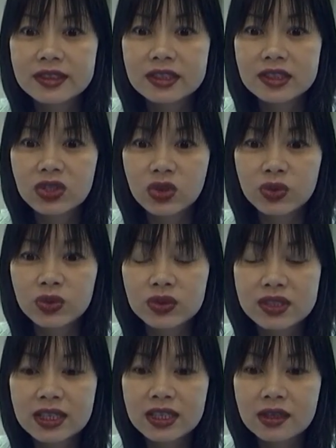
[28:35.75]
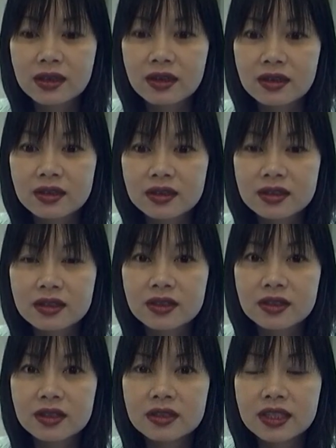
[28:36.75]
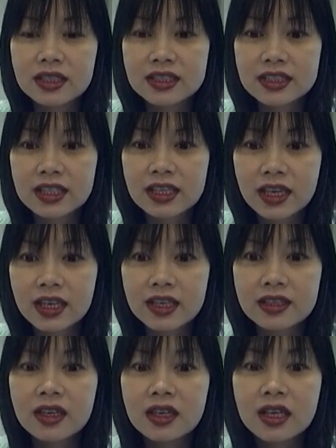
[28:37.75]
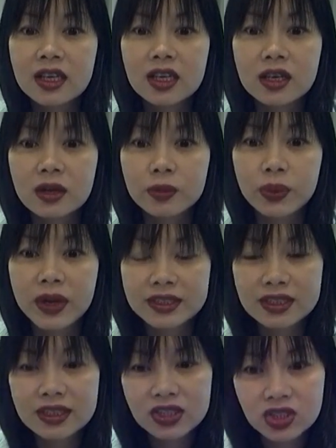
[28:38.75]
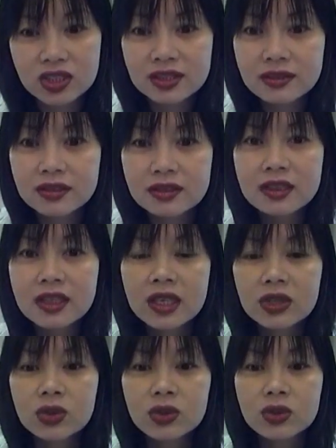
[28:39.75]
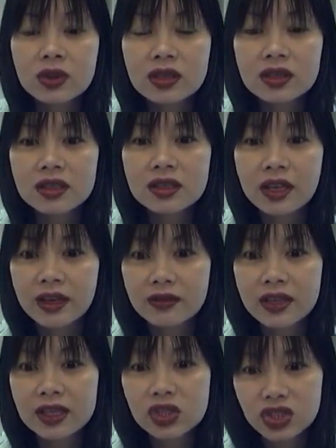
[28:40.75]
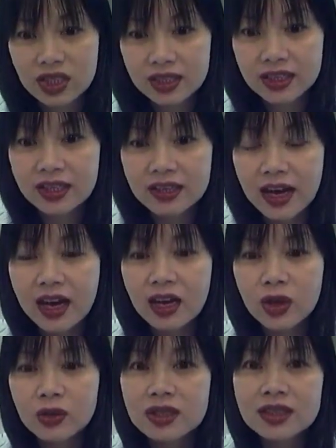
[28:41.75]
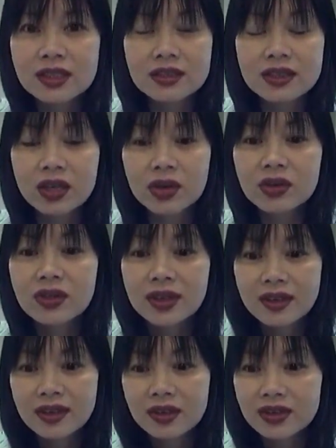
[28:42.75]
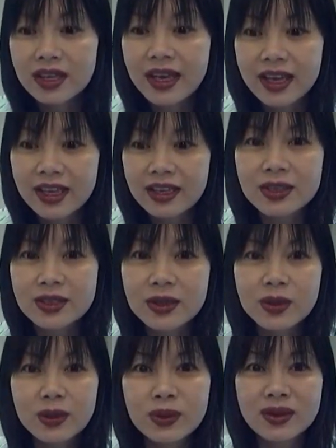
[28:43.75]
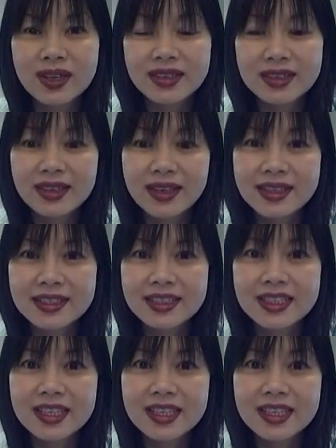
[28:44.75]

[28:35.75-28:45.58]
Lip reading: to see TCN practitioner to have them checking out, Okay, so I just